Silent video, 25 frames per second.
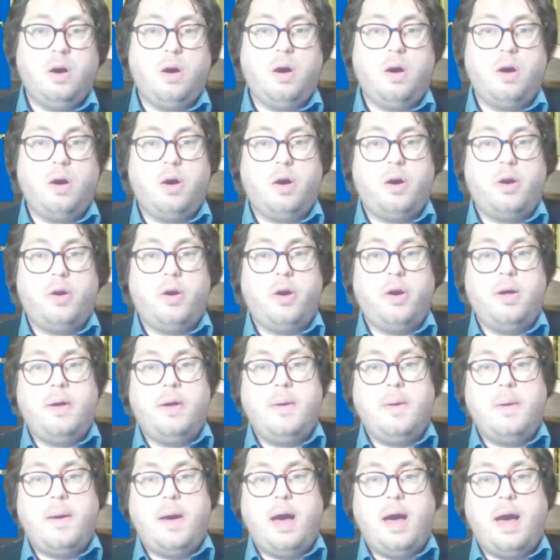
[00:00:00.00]
our
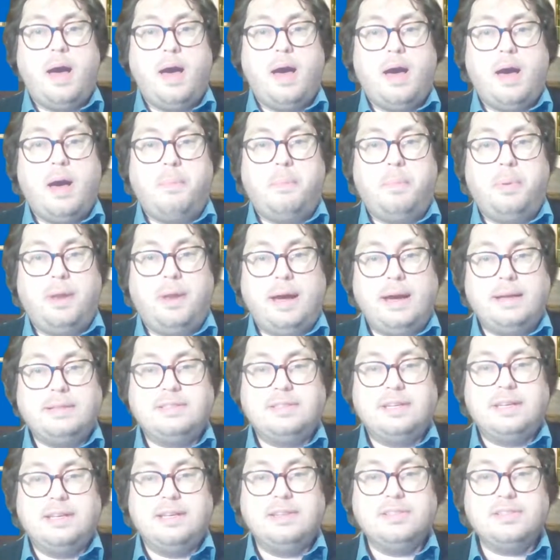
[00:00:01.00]

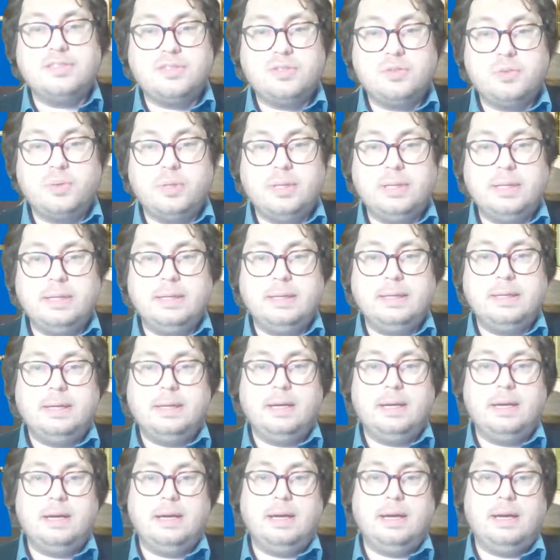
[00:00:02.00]
applied history
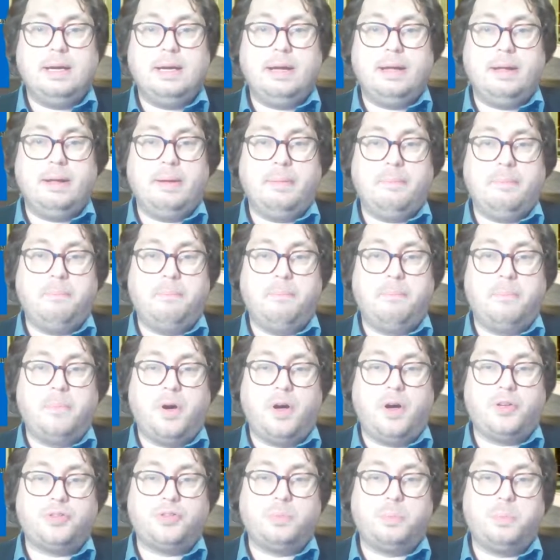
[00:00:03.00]

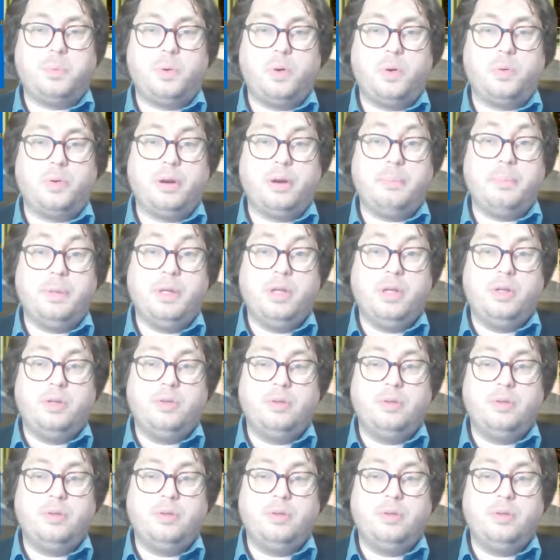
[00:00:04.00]
master program,